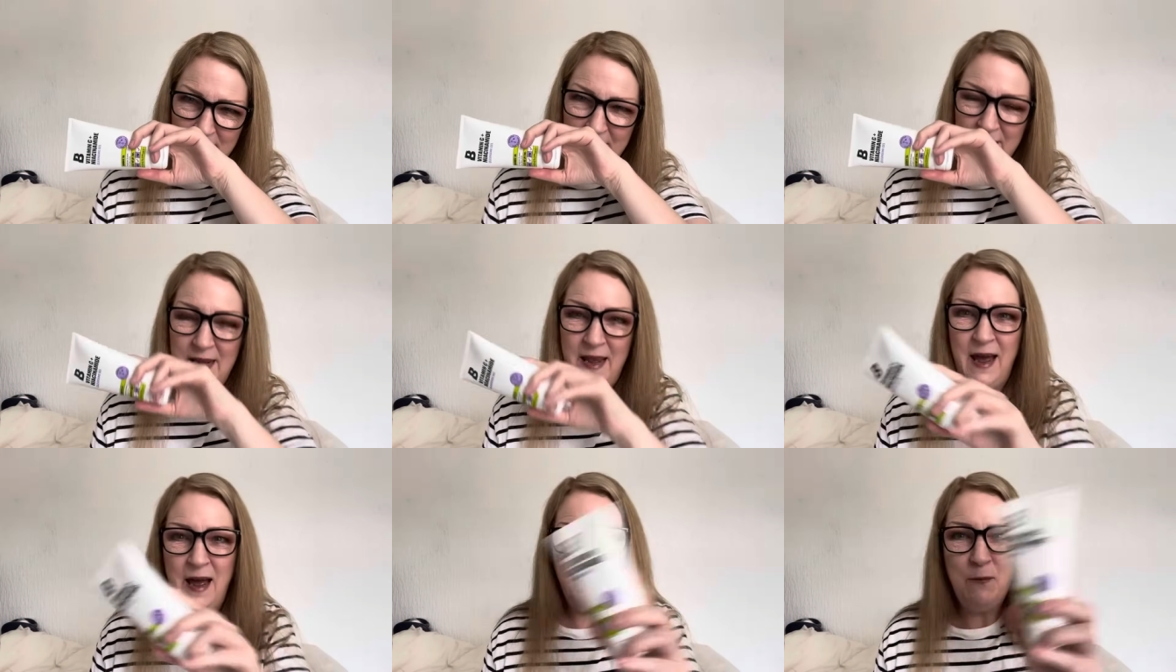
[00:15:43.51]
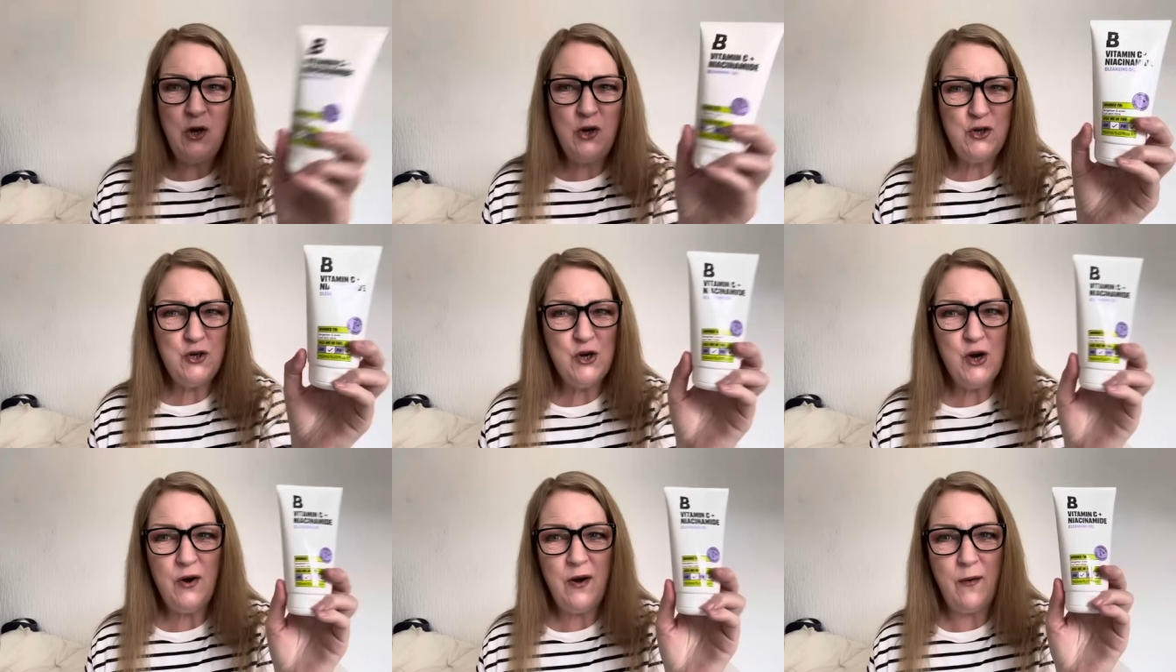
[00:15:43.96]
Yeah, I'm not
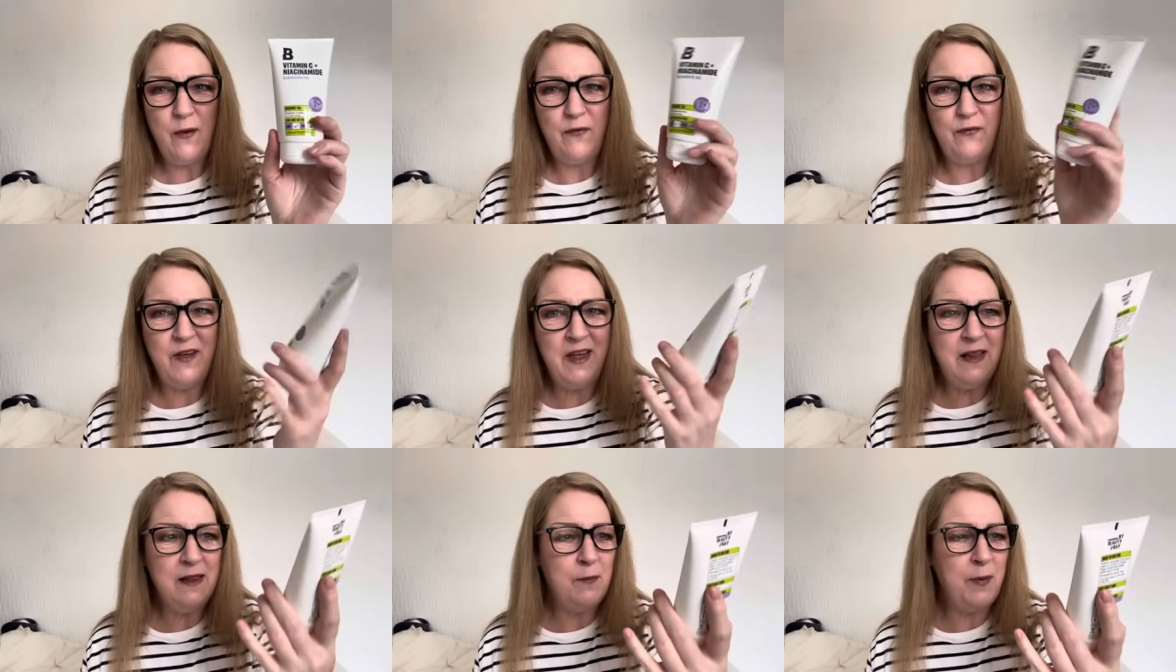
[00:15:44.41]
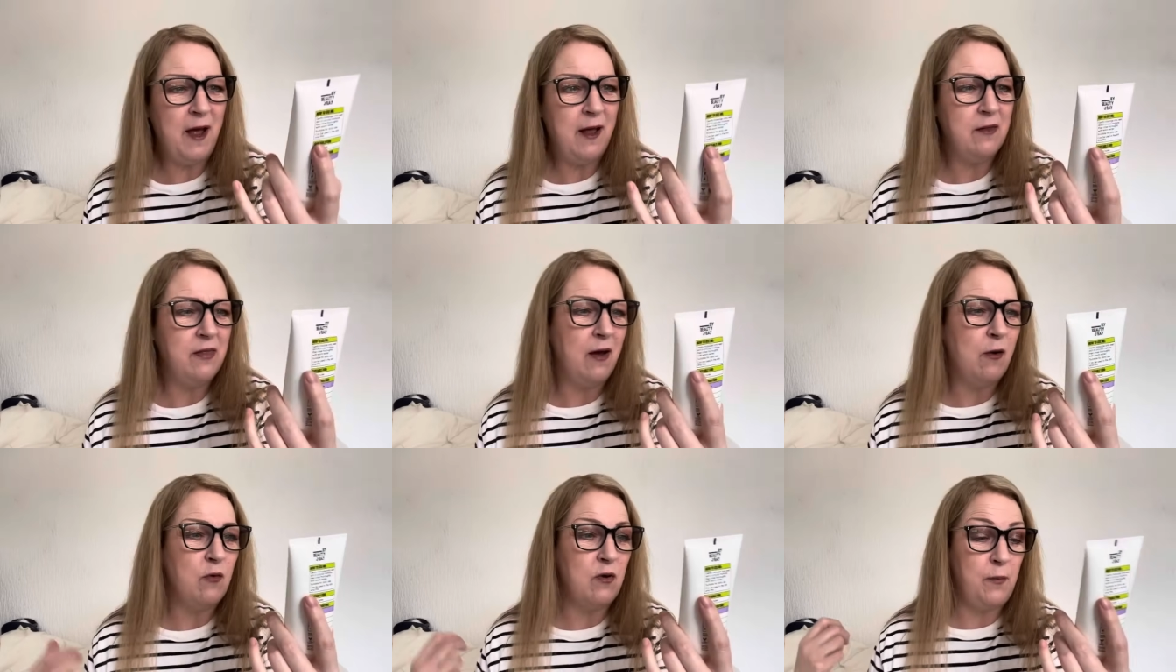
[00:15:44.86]
sure how I feel about
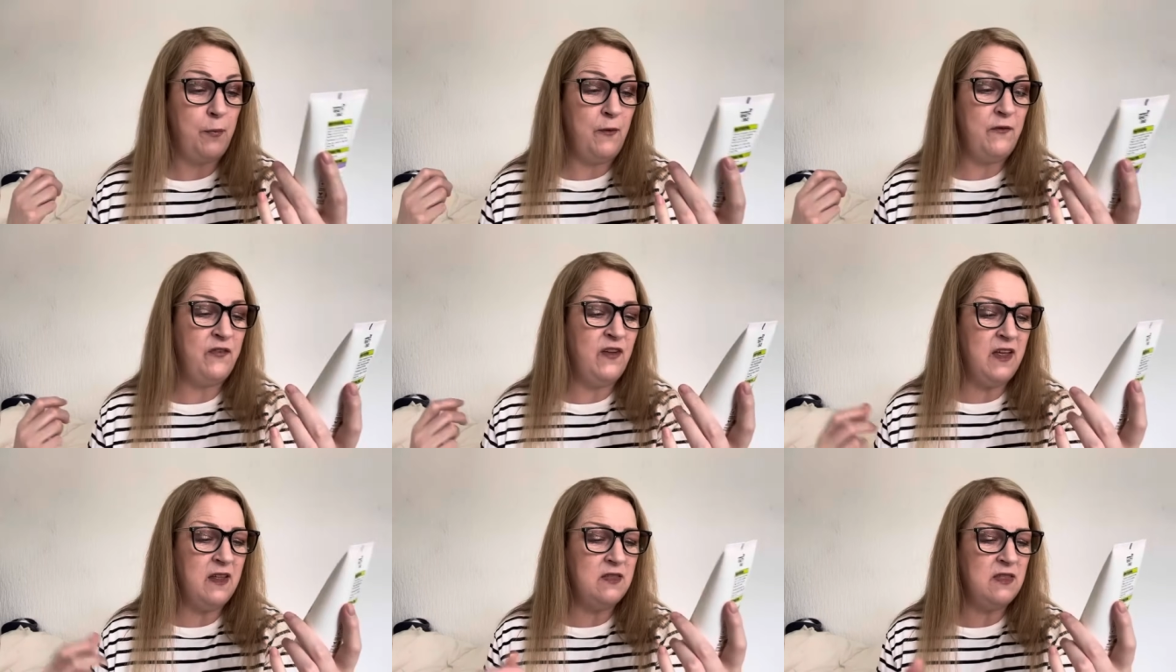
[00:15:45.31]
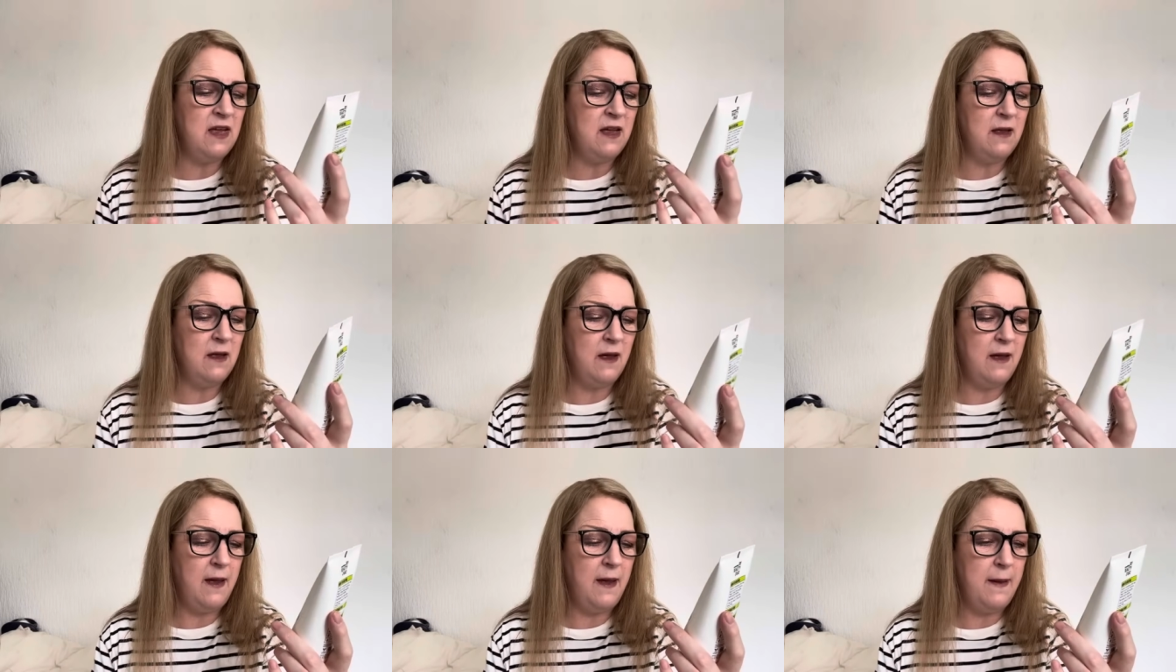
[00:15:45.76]
that one. I preferred
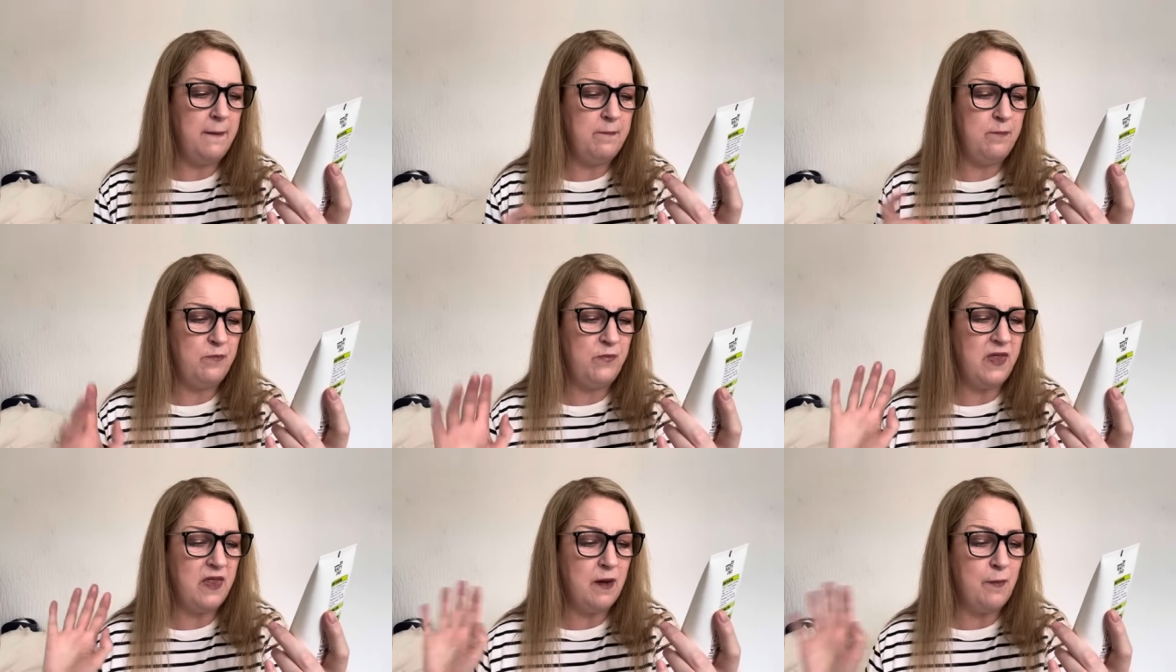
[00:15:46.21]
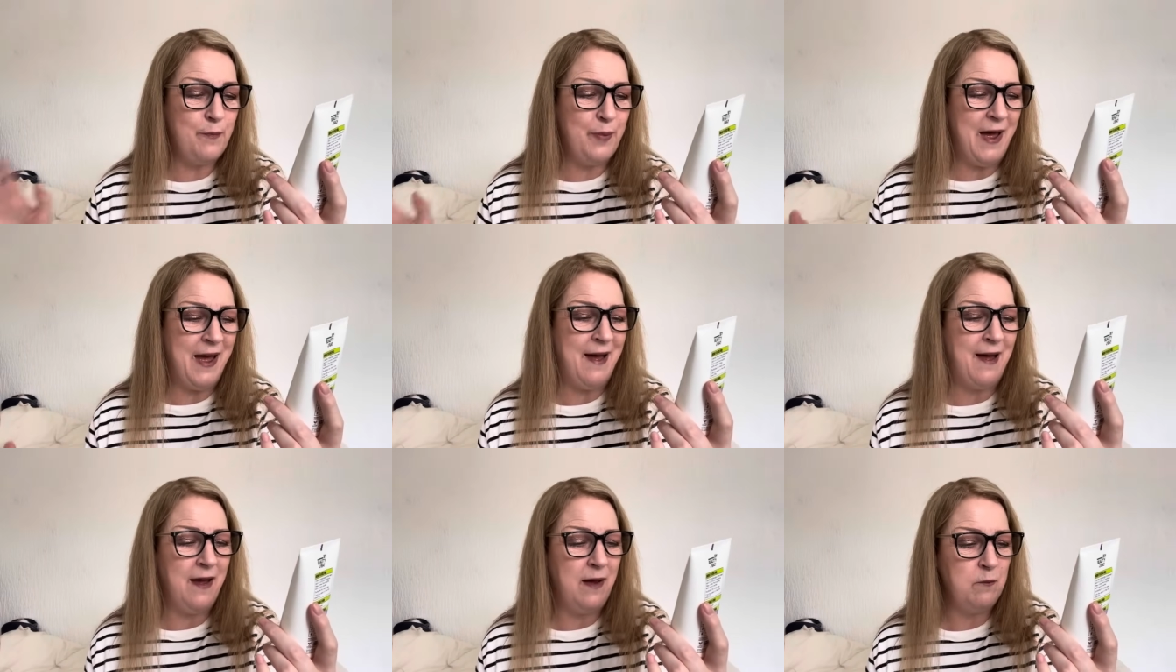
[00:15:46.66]
the, um, the
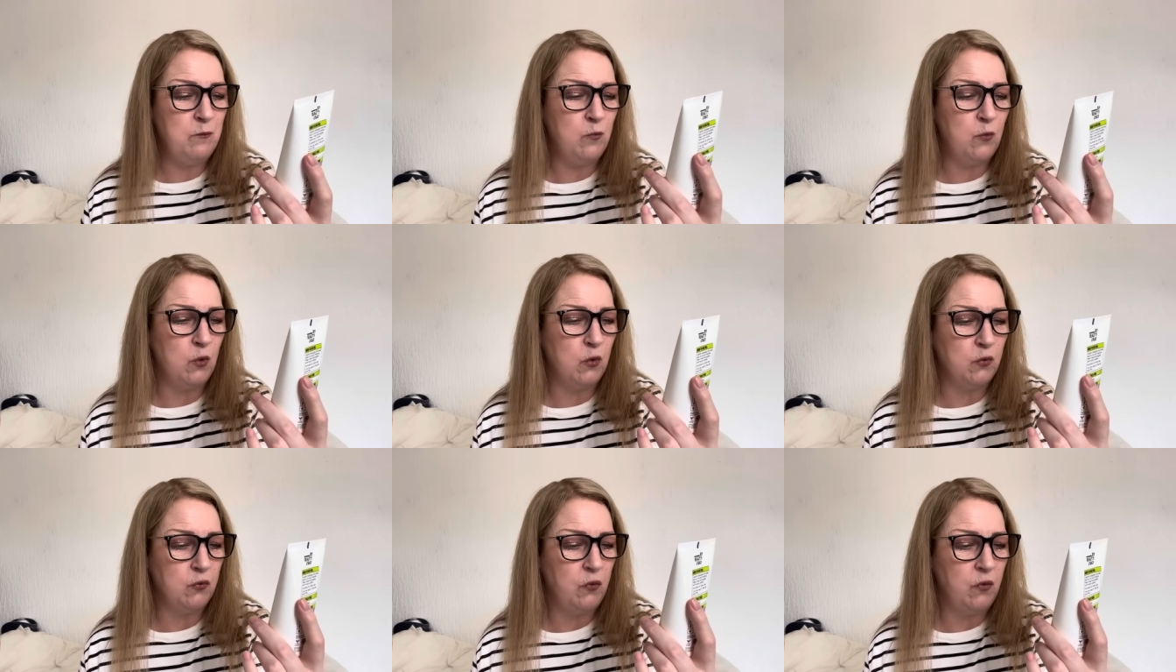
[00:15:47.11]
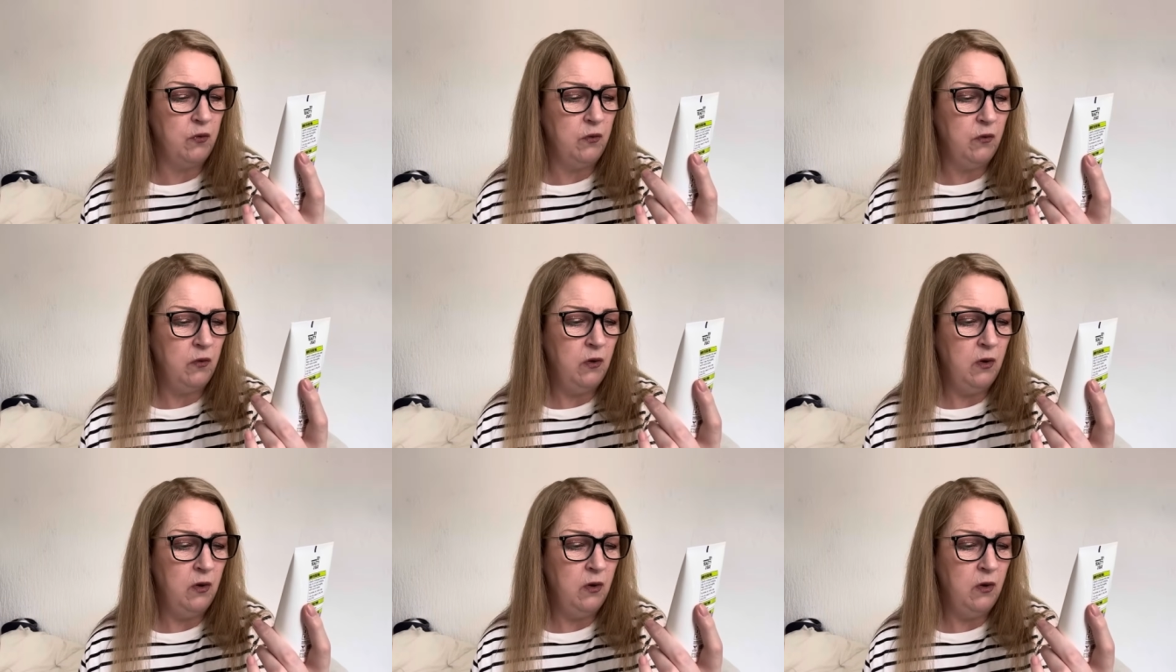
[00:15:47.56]
balm one.